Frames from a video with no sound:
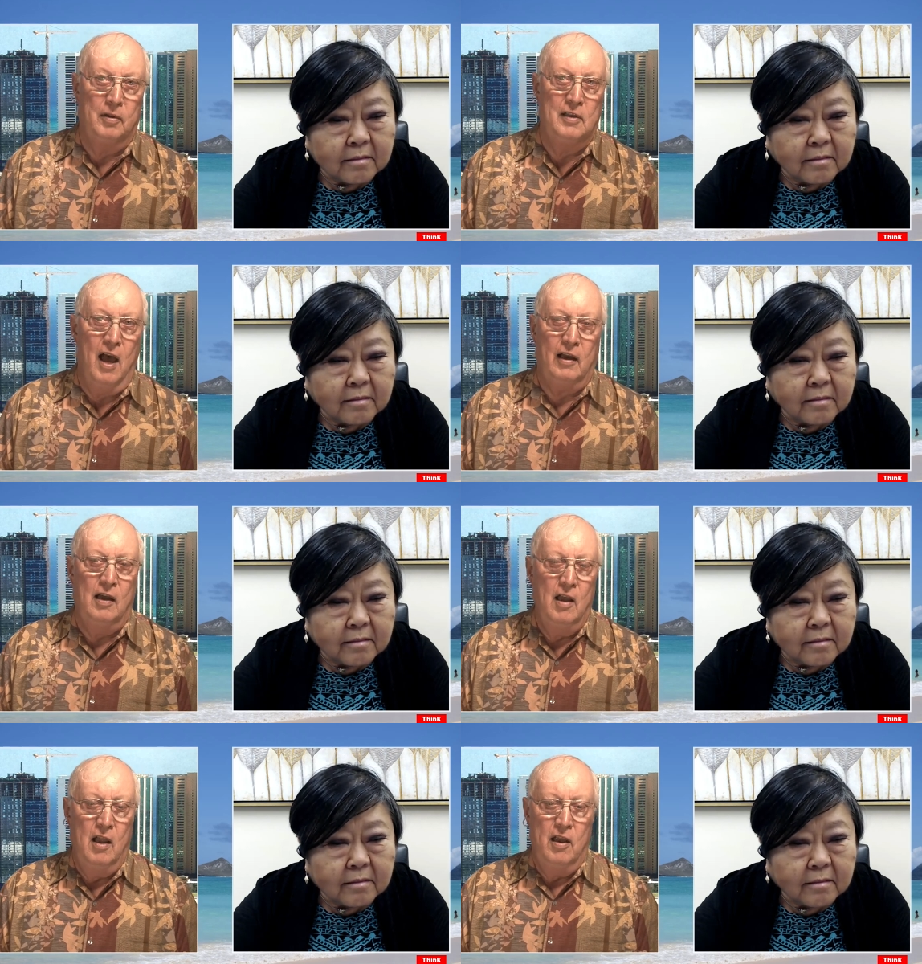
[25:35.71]
Speaker 1: It's not
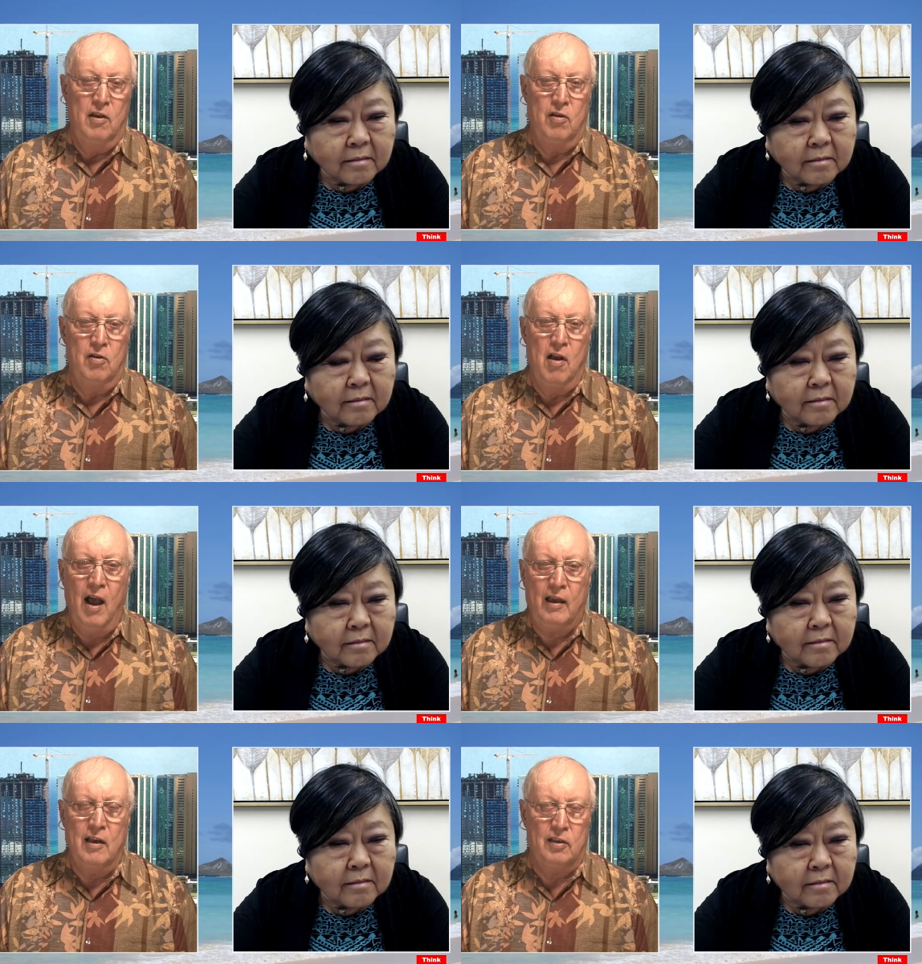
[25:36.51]
you're,
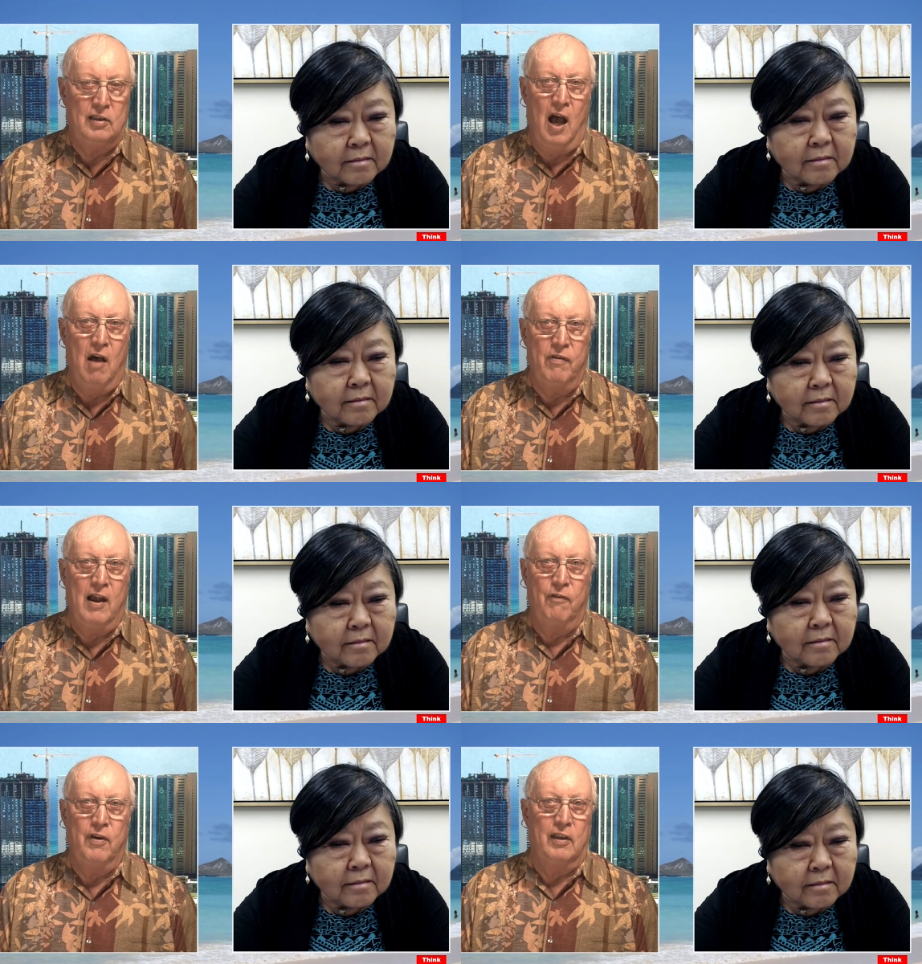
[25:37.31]
not going to solve
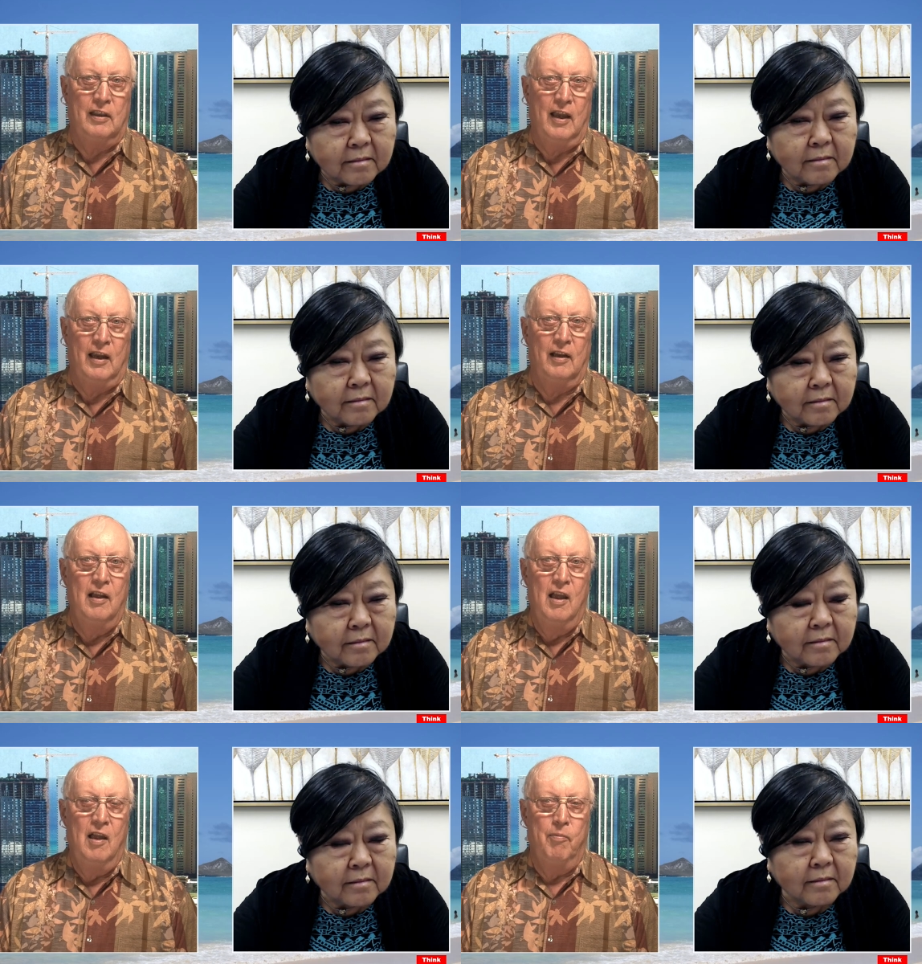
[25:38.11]
everything
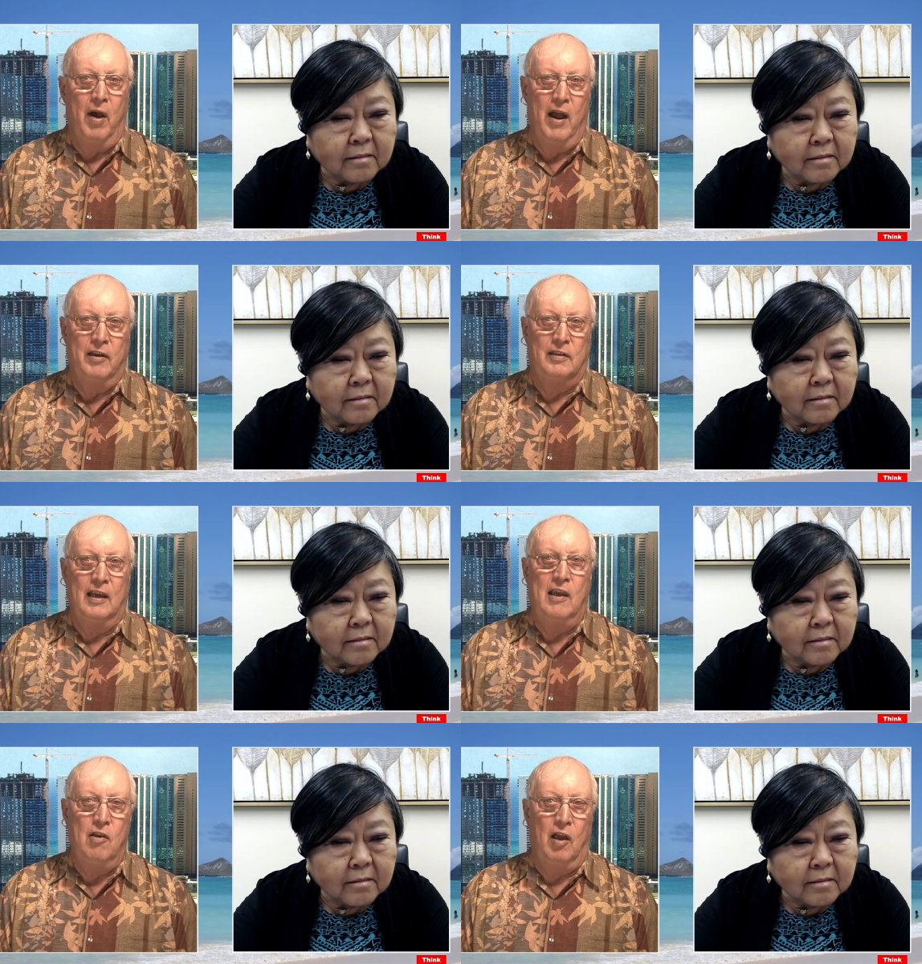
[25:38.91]
by
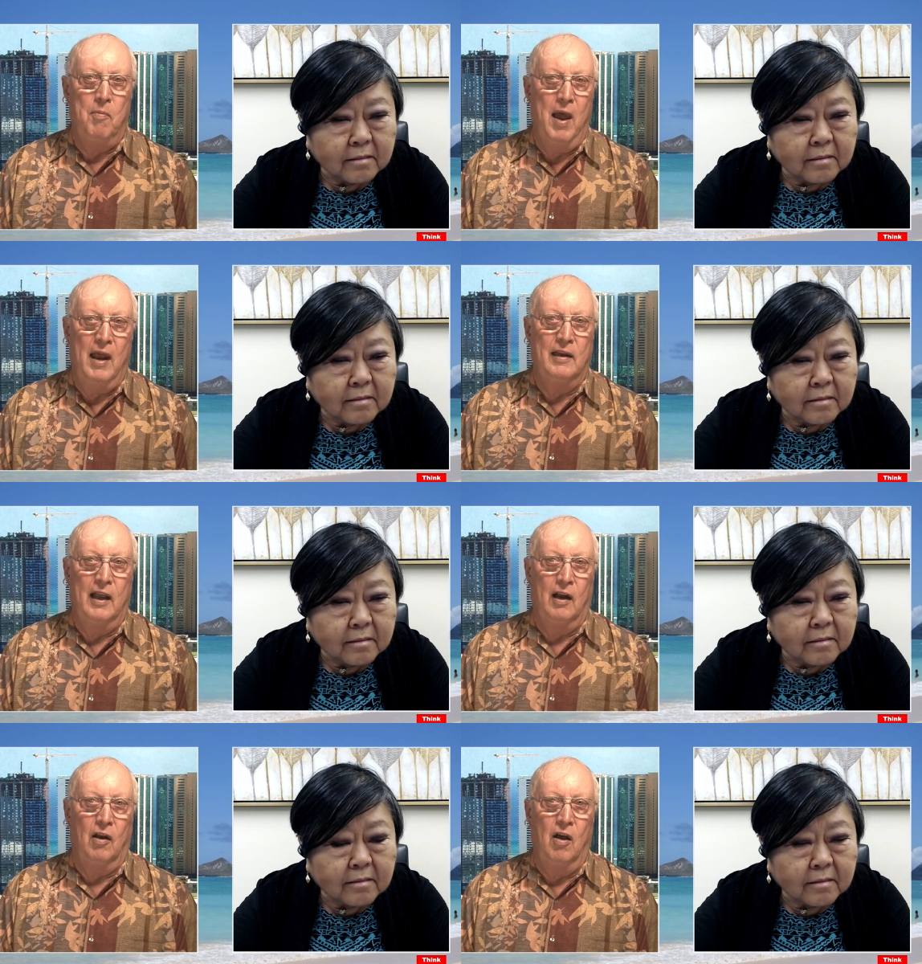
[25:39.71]
thinking you can
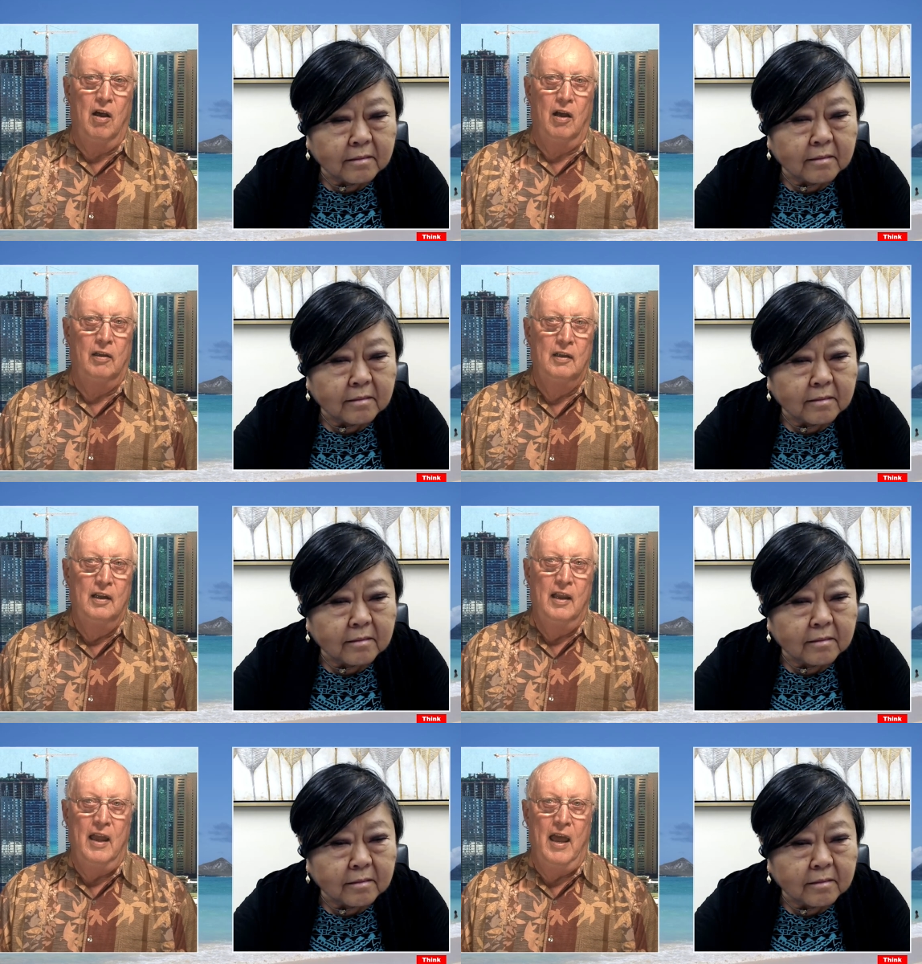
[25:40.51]
mandate a law
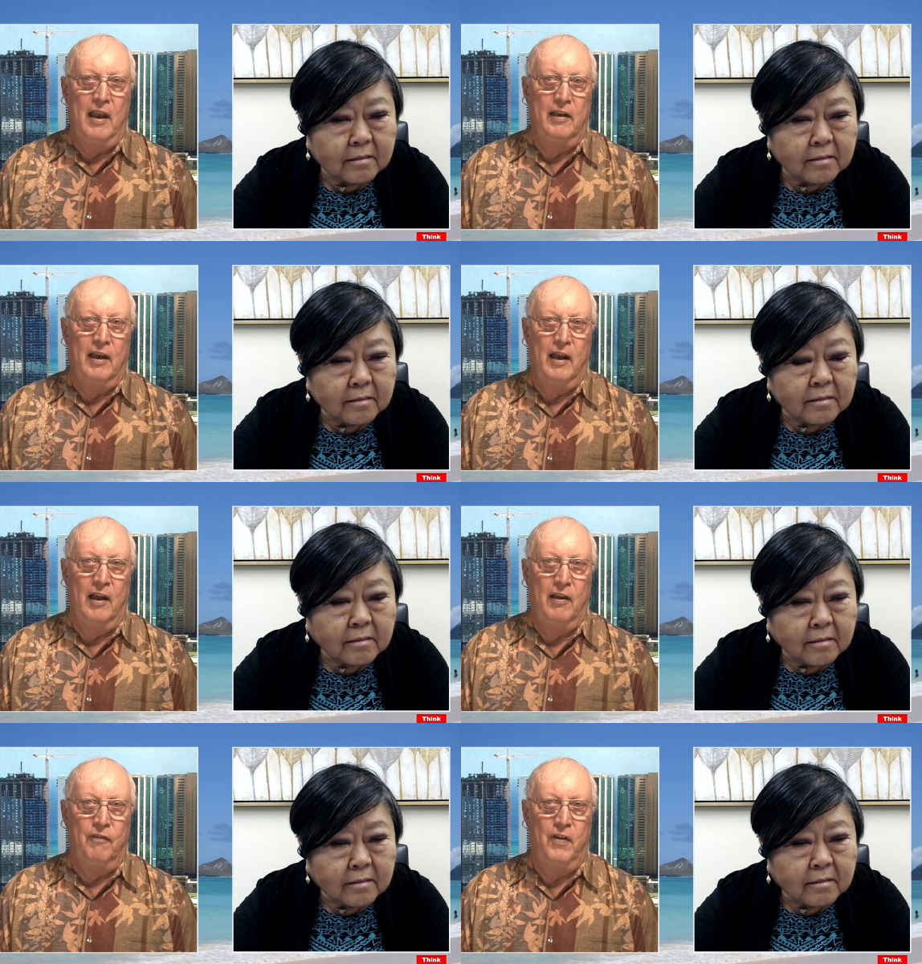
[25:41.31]
and
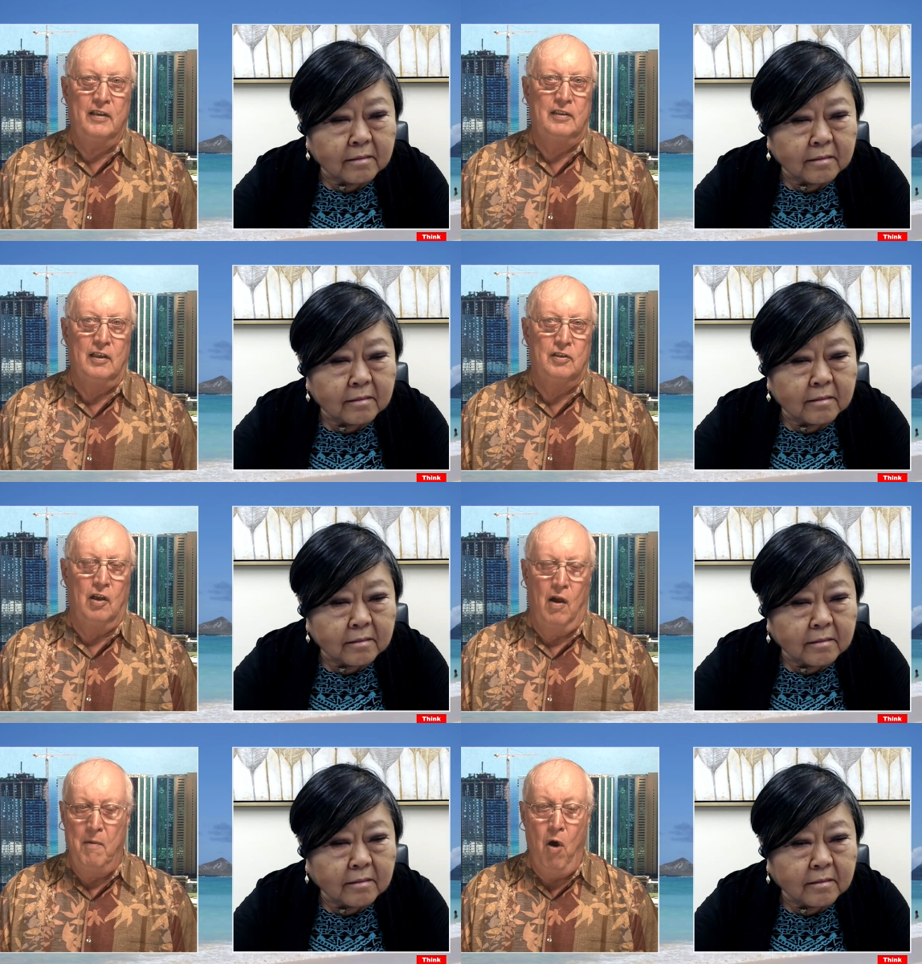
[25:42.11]
uh, and fix it.
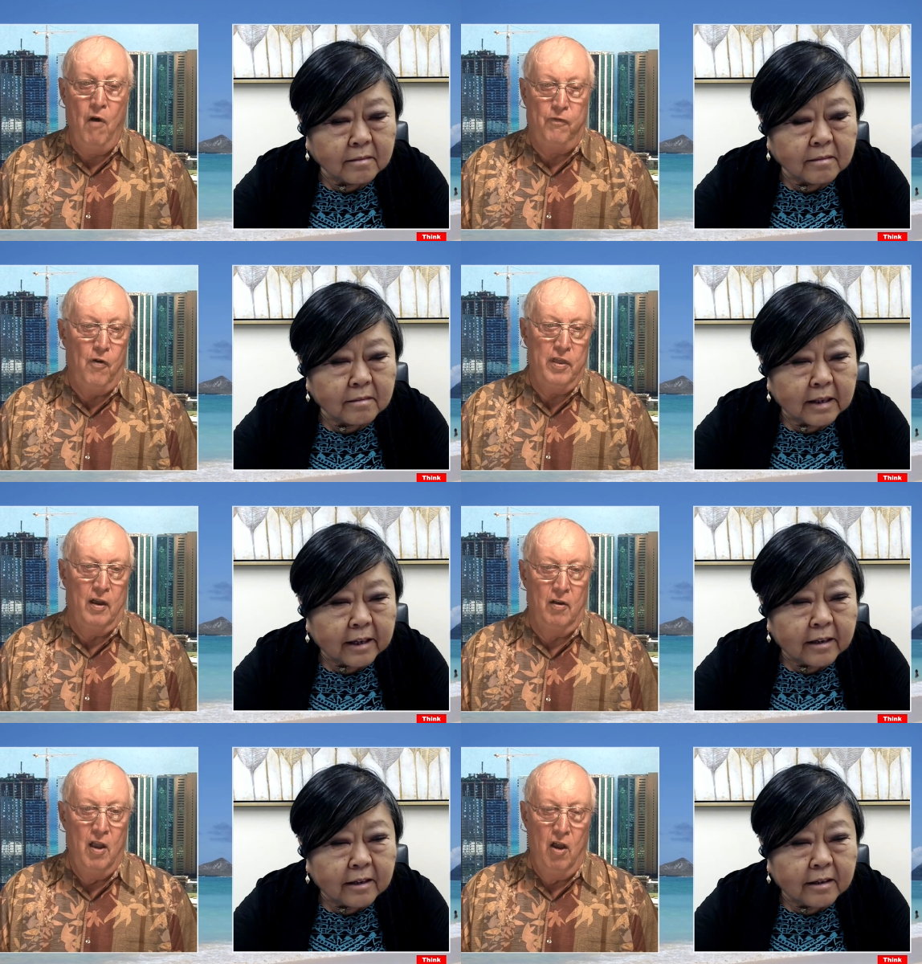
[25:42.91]
So I'm all for the